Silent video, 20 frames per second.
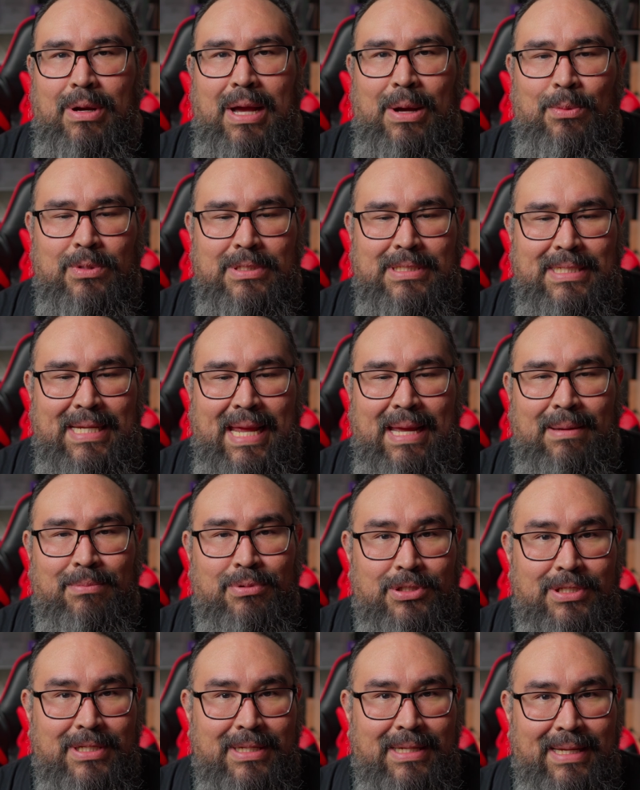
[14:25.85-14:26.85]
I wasn't
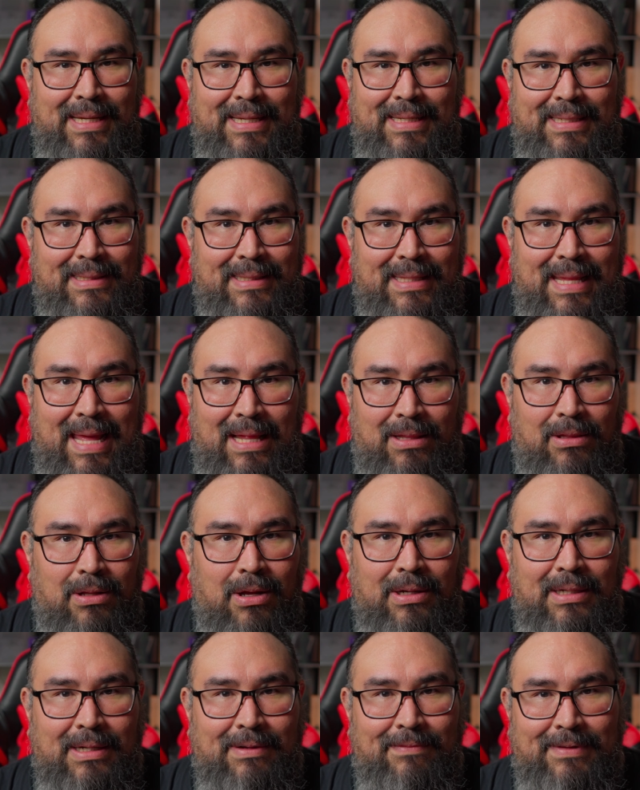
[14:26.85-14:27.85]
able to get that
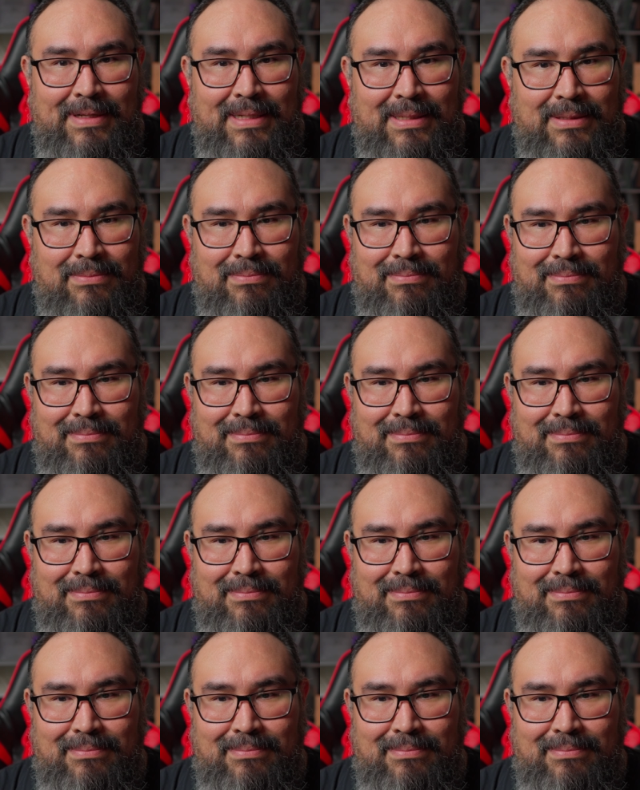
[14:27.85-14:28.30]
long of a